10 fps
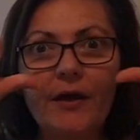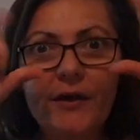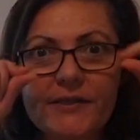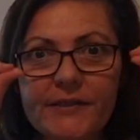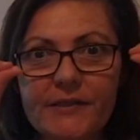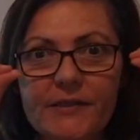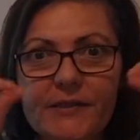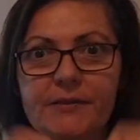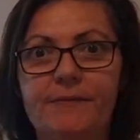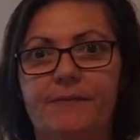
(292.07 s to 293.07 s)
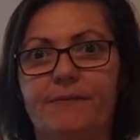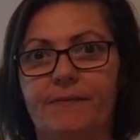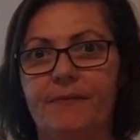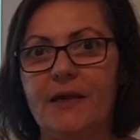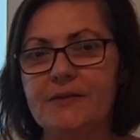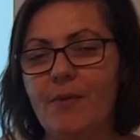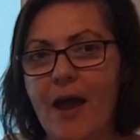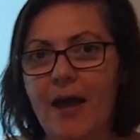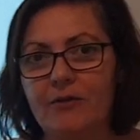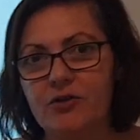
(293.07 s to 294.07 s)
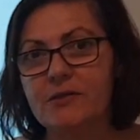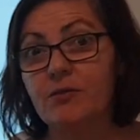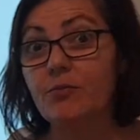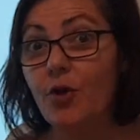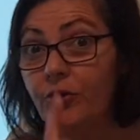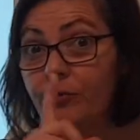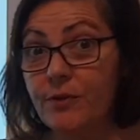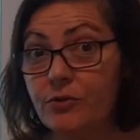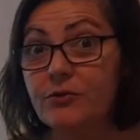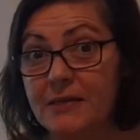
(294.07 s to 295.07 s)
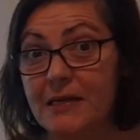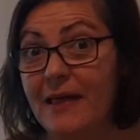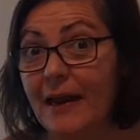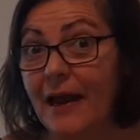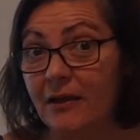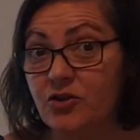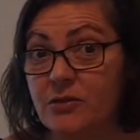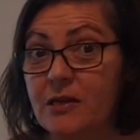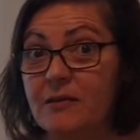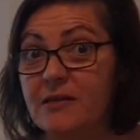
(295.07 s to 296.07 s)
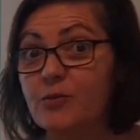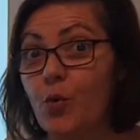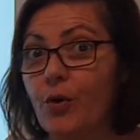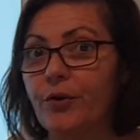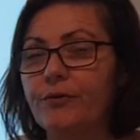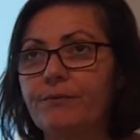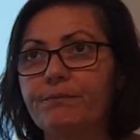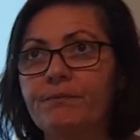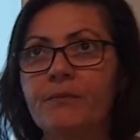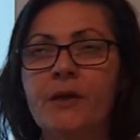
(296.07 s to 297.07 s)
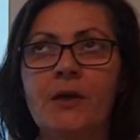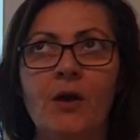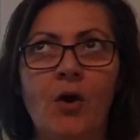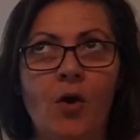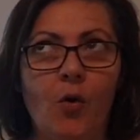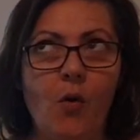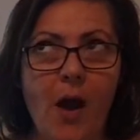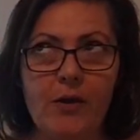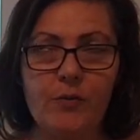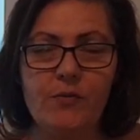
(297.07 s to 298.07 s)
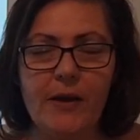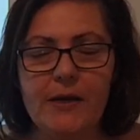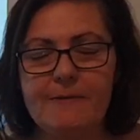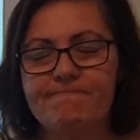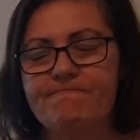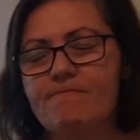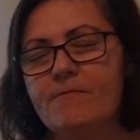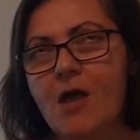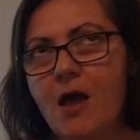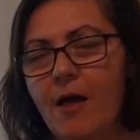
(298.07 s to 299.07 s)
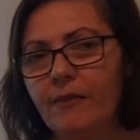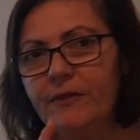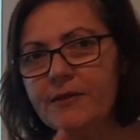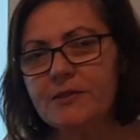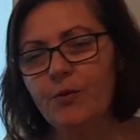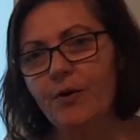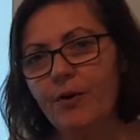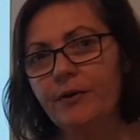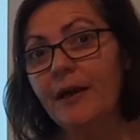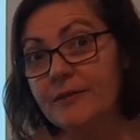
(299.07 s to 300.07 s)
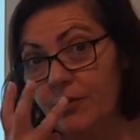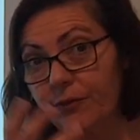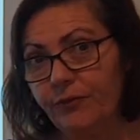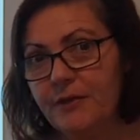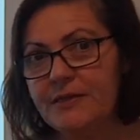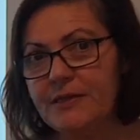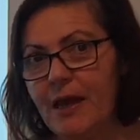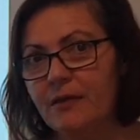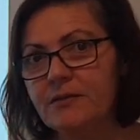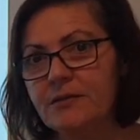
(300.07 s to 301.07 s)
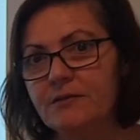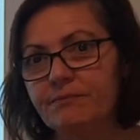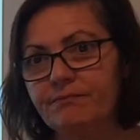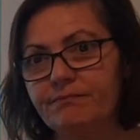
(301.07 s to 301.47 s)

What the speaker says: Kss. There's my action. So I'm going to be using that action in this word. All right, are we ready? this word has got three sounds.